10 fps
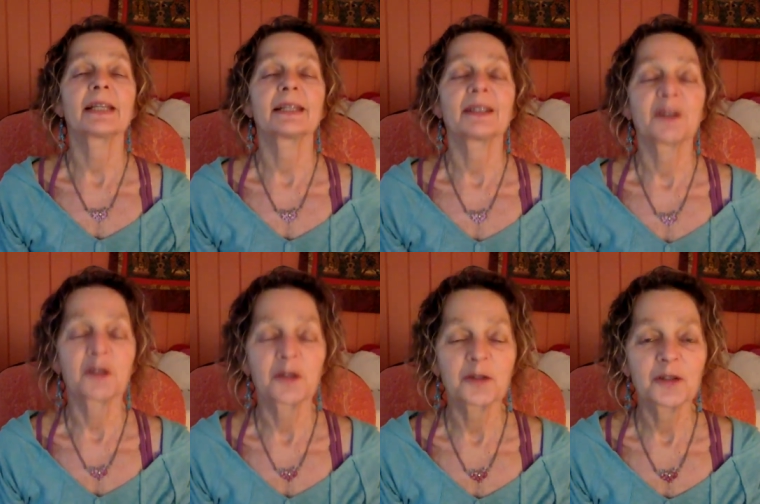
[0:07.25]
letting
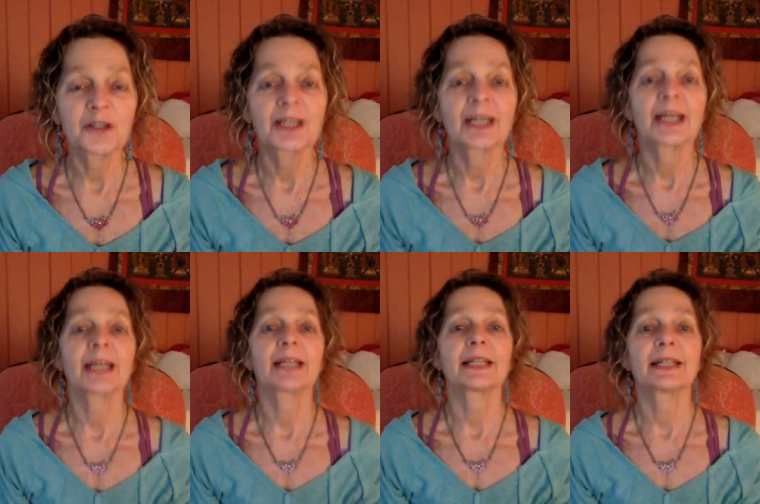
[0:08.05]
go
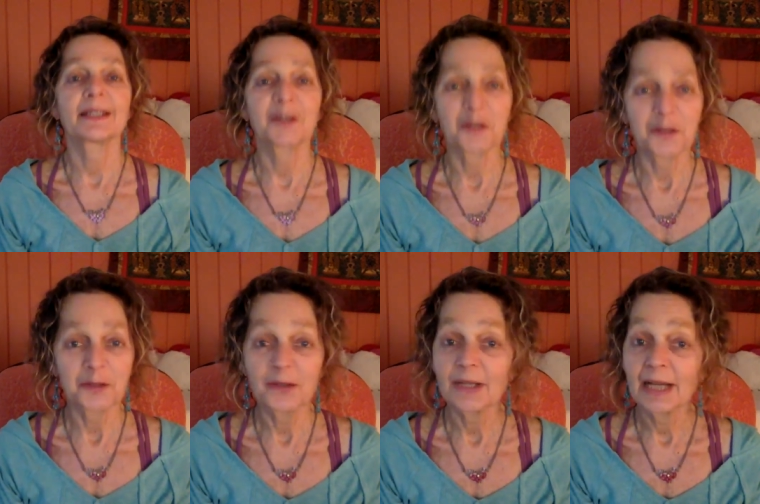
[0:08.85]
and letting go